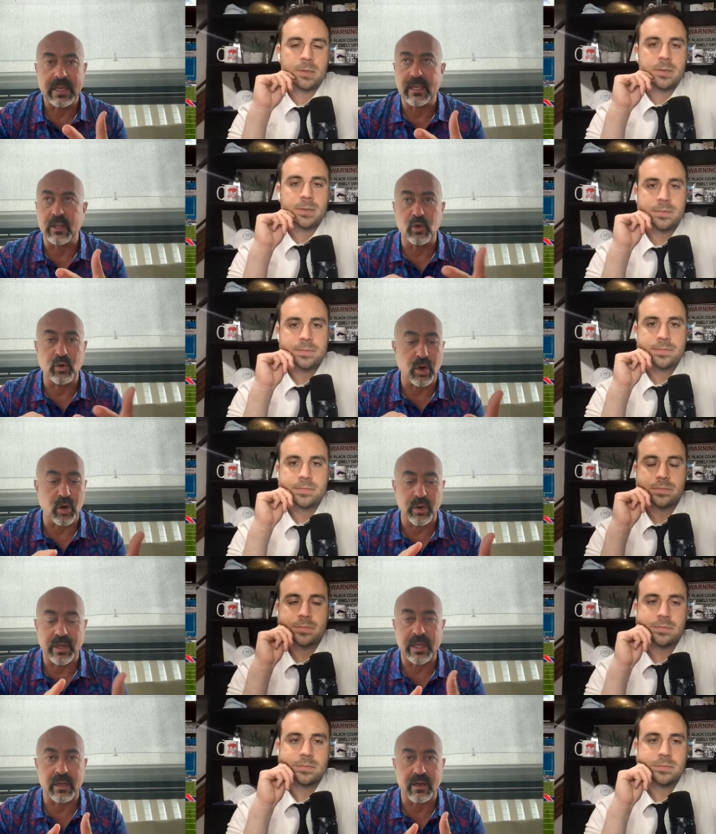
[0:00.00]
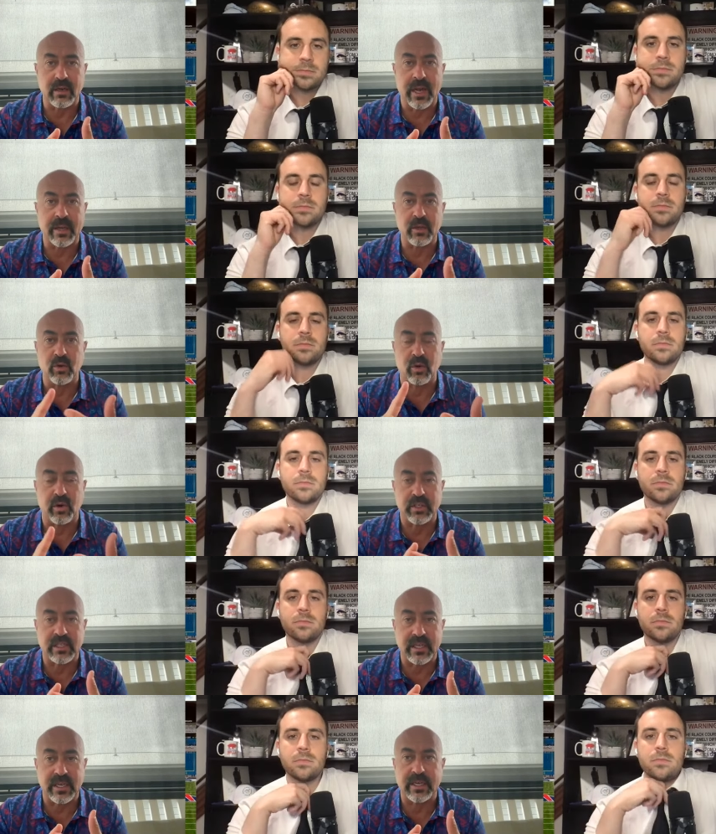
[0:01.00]
Speaker 1: you go get an Aiyuk or a
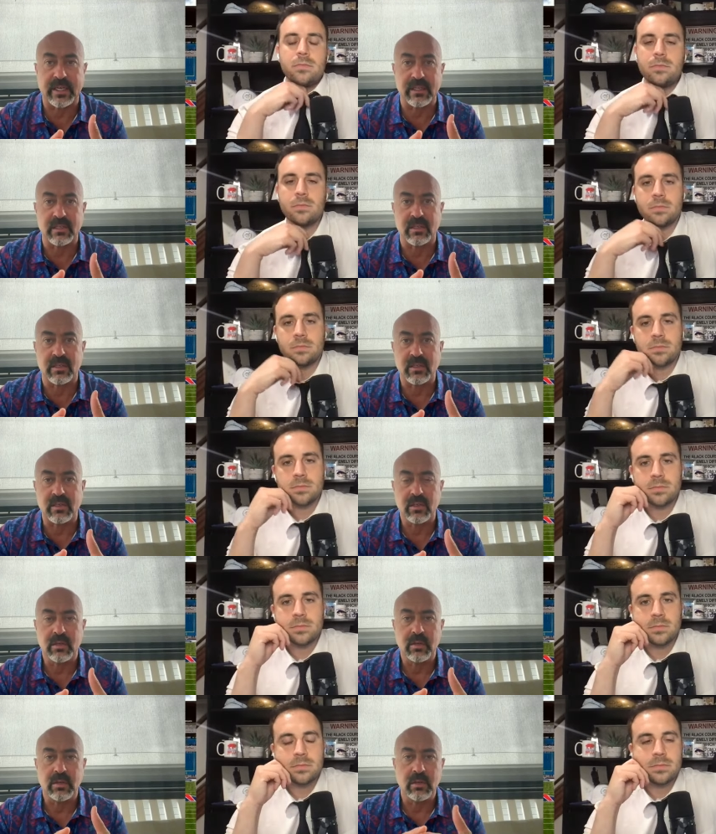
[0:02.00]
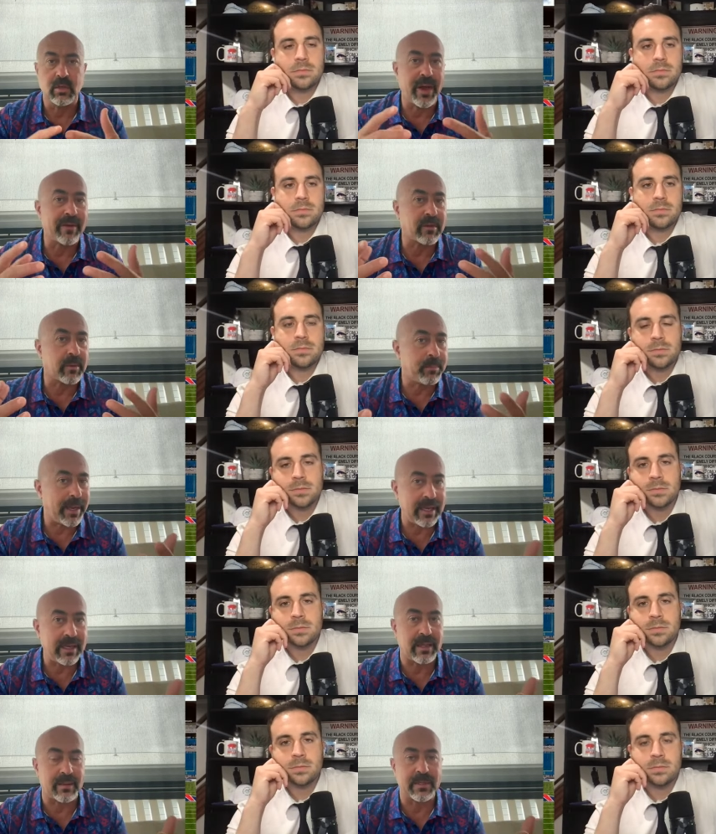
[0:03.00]
Tee Higgins, you have to
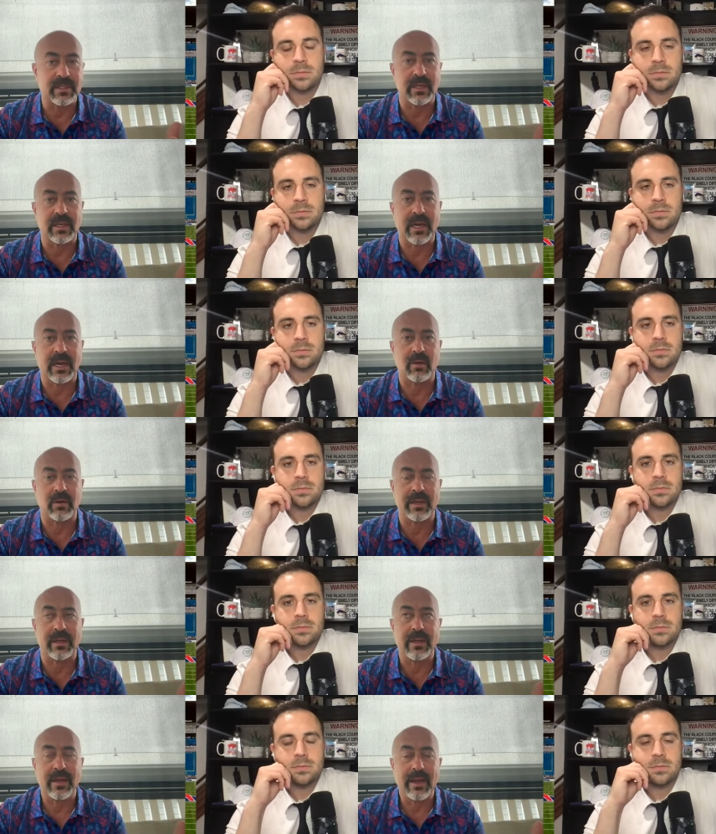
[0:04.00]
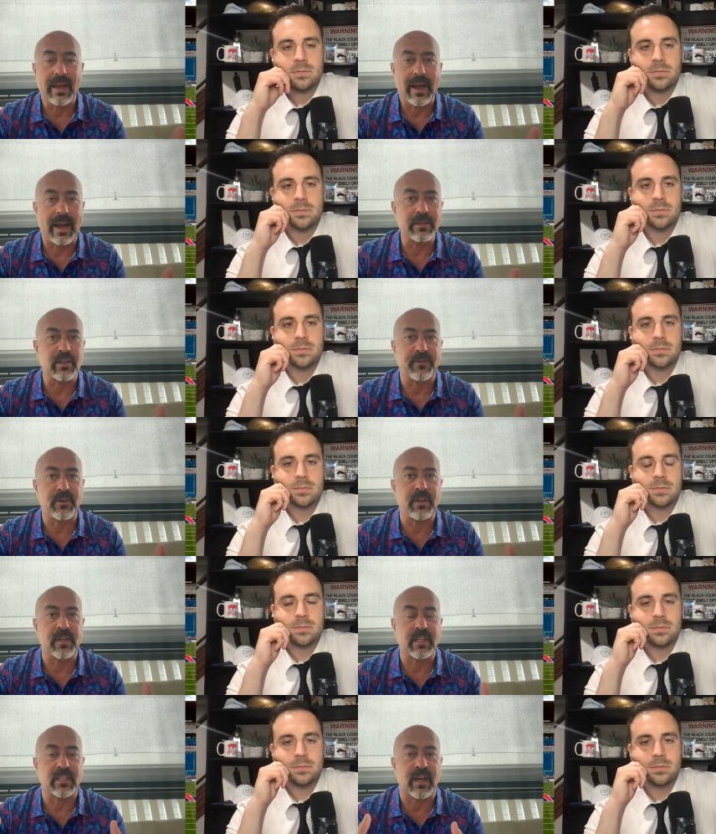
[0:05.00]
pay them. It's going to count. And I just feel
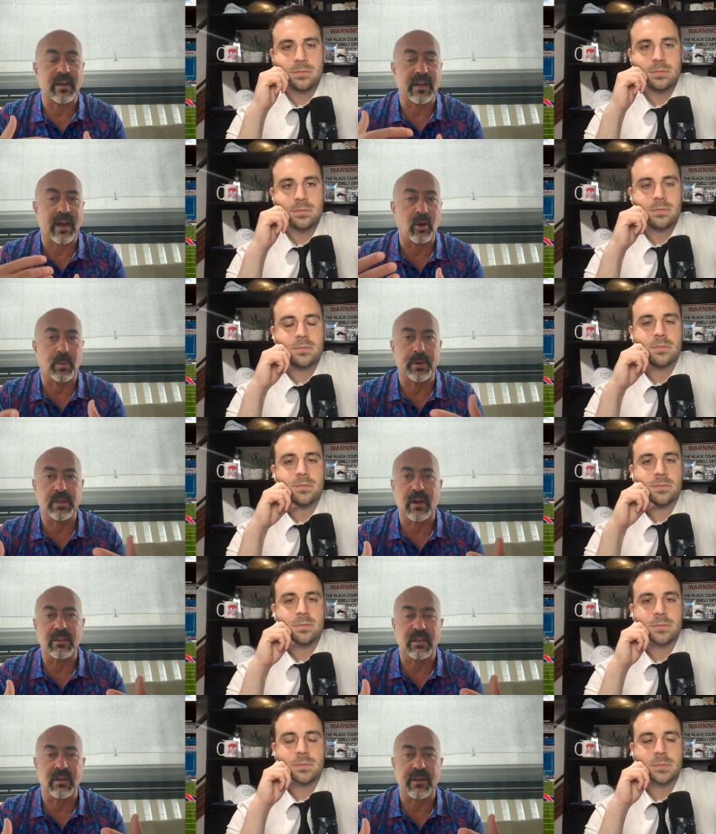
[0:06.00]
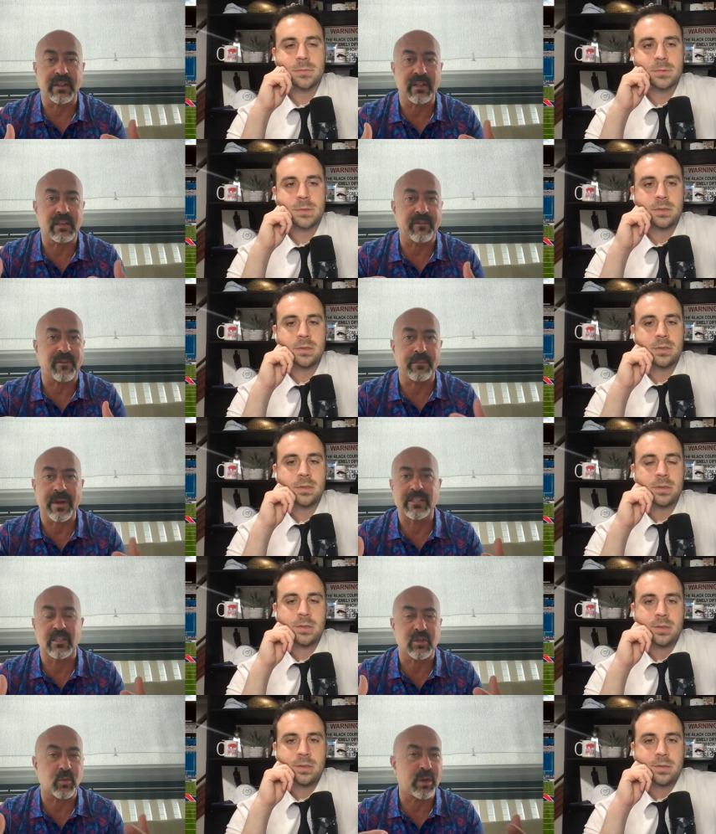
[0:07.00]
like that's kind of counterproductive and the different
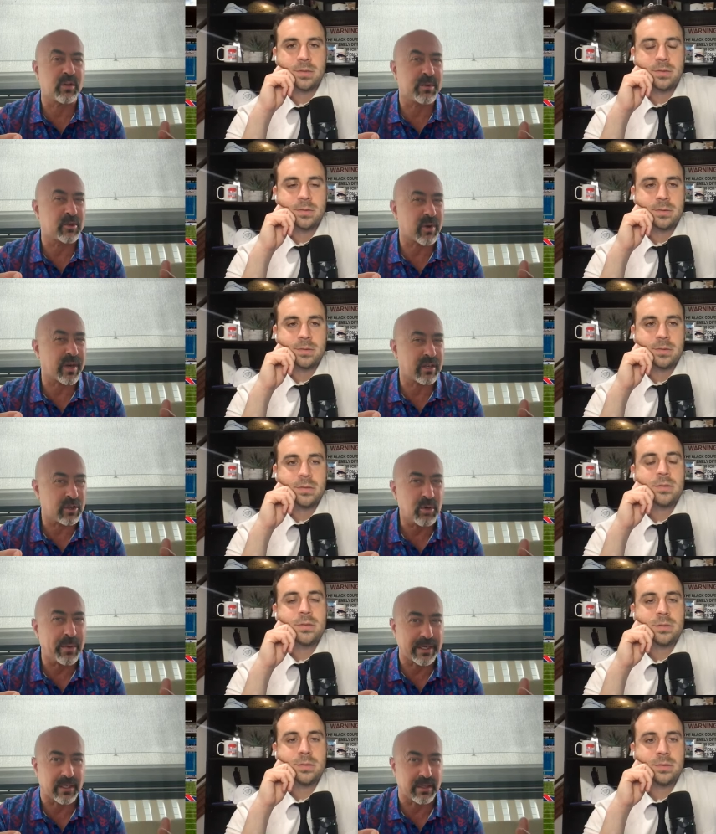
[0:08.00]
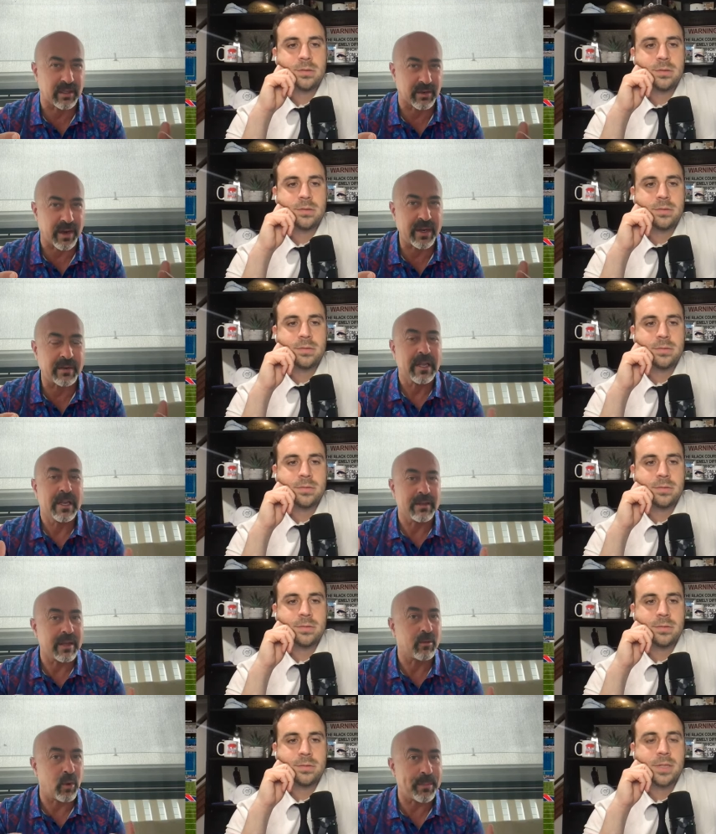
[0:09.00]
message and what you've been trying to do, basically, right?
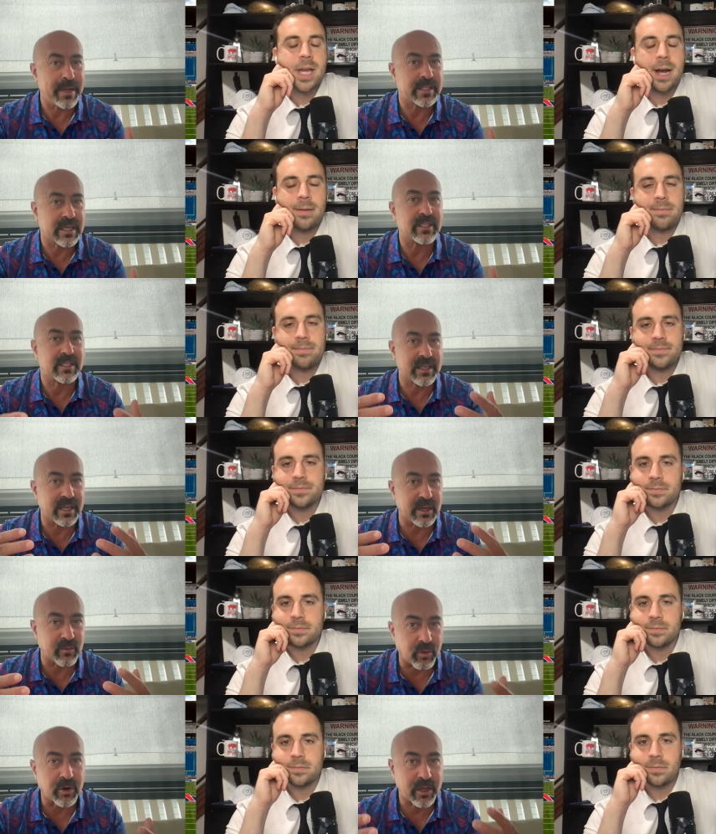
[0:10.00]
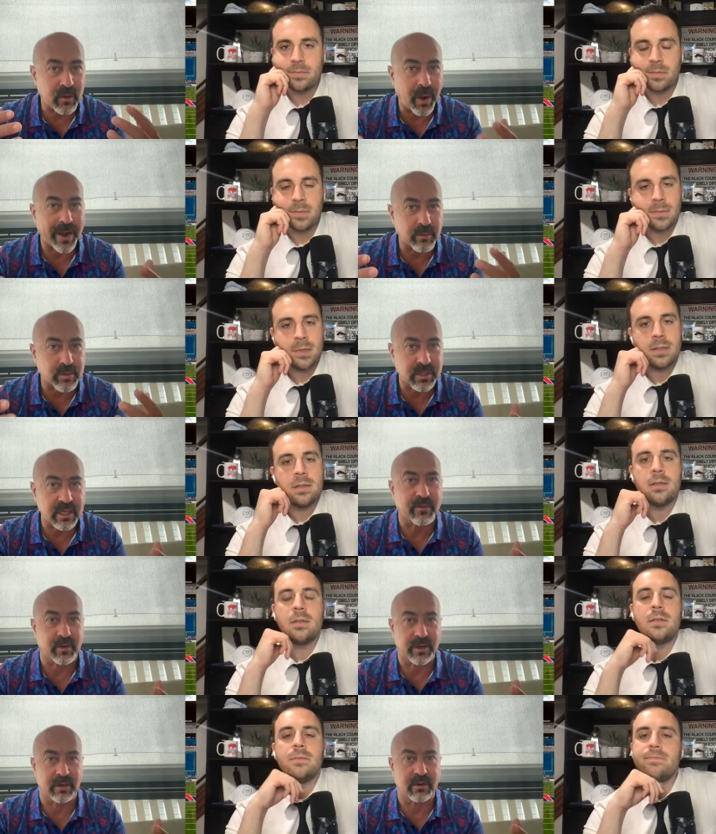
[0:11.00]
That what makes yeah. sense to get a rookie wide
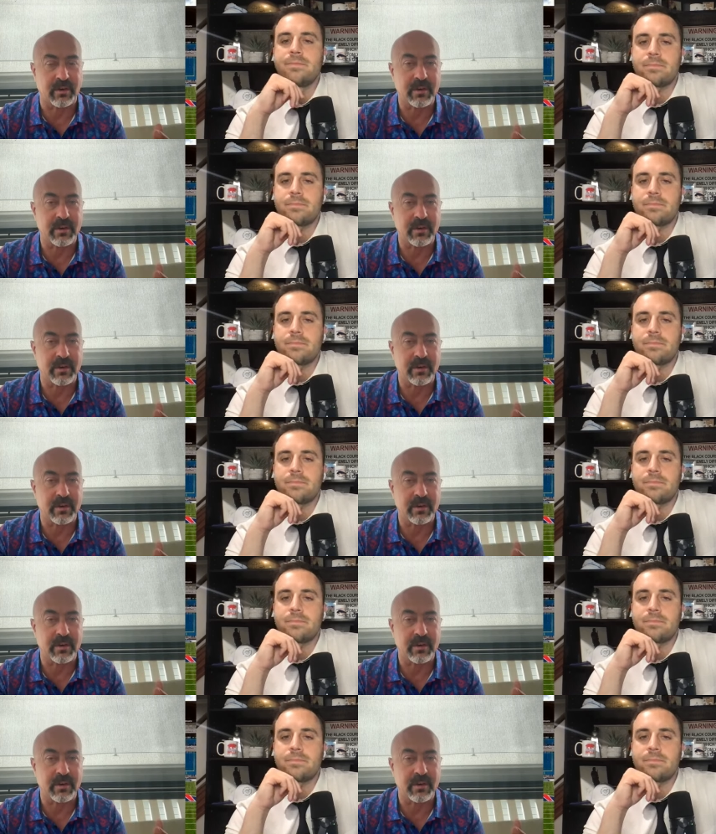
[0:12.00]
receiver here.